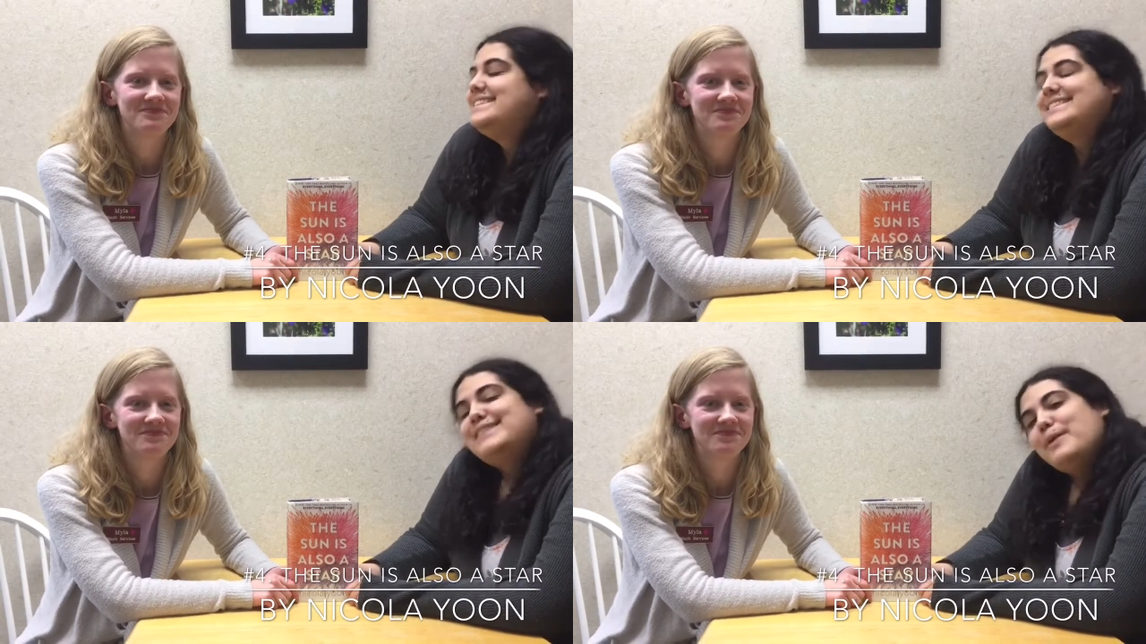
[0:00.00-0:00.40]

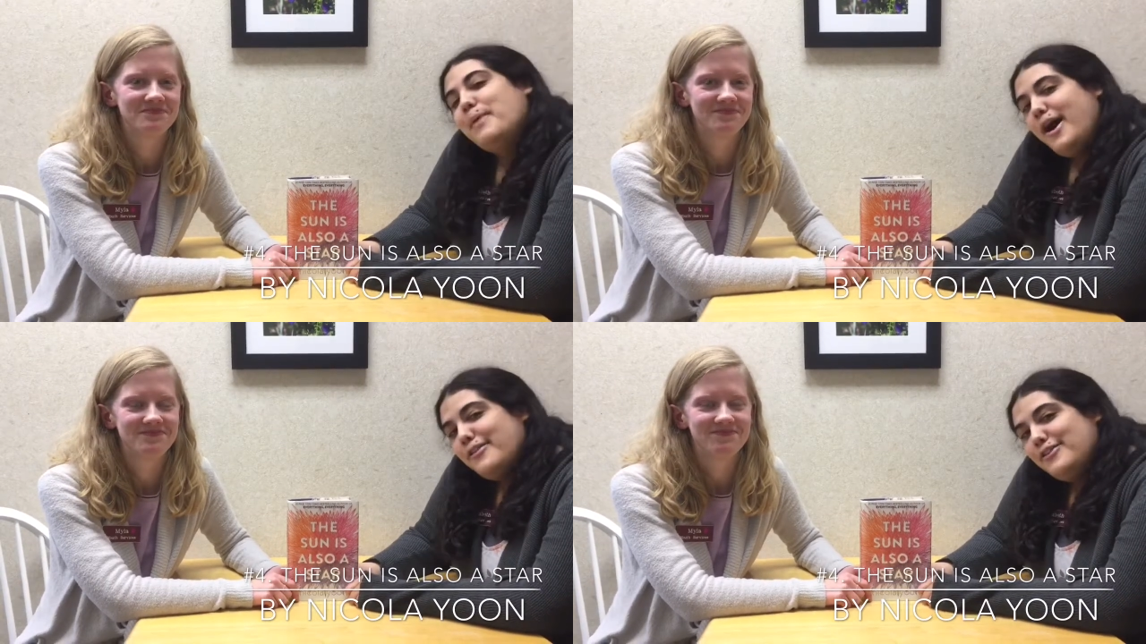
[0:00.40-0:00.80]
Speaker 1: the
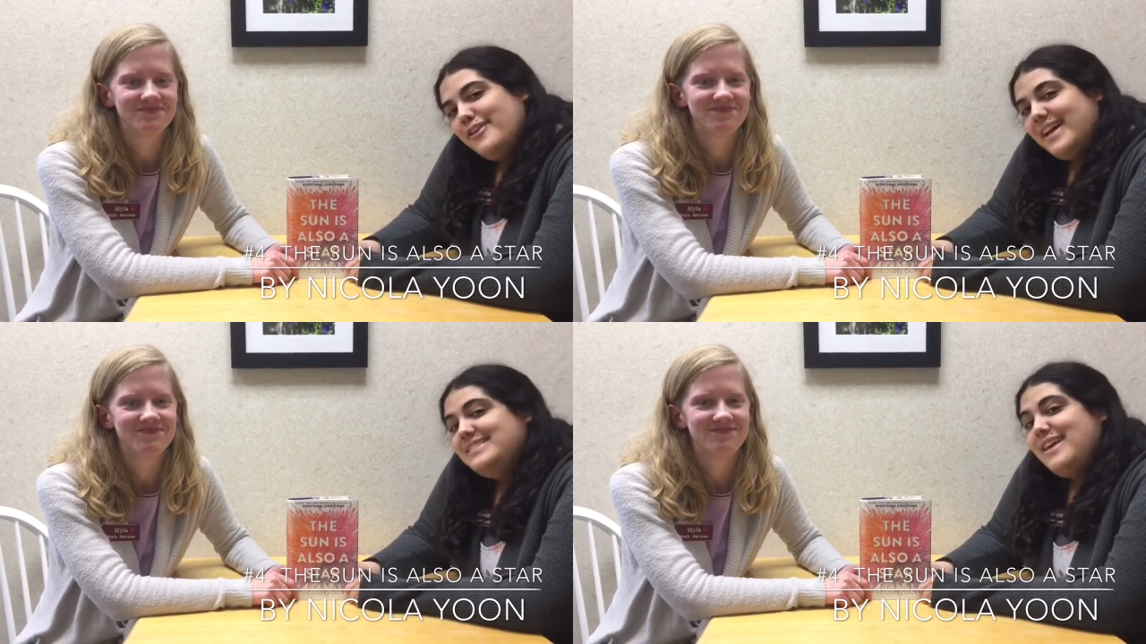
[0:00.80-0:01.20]
same
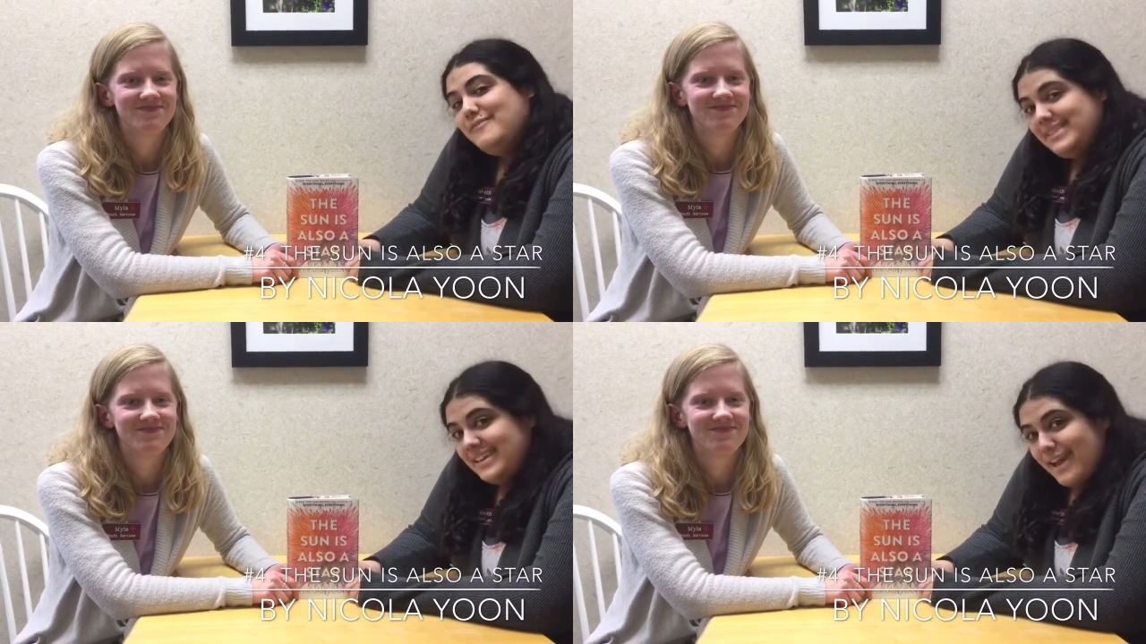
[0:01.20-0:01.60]
author as
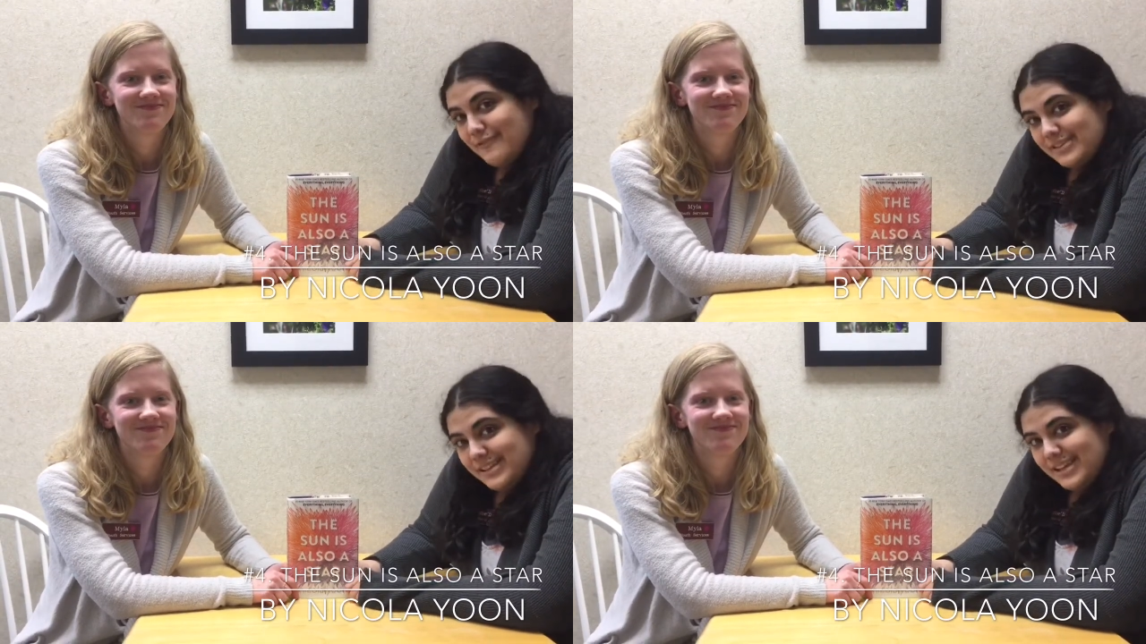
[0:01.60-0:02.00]
Everything
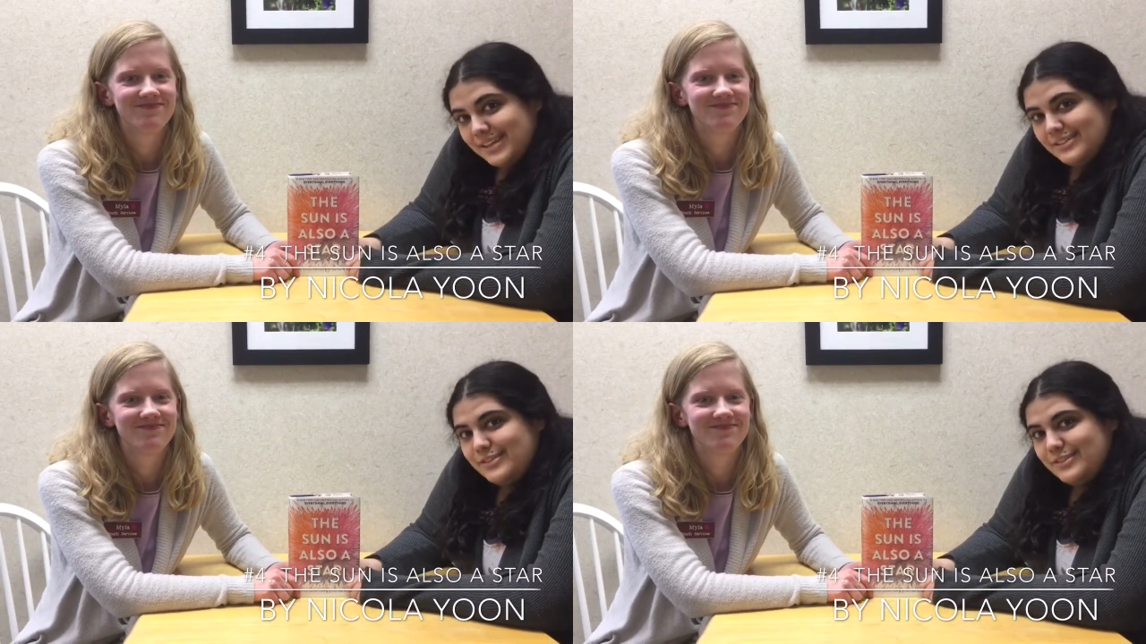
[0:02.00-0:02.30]
Everything.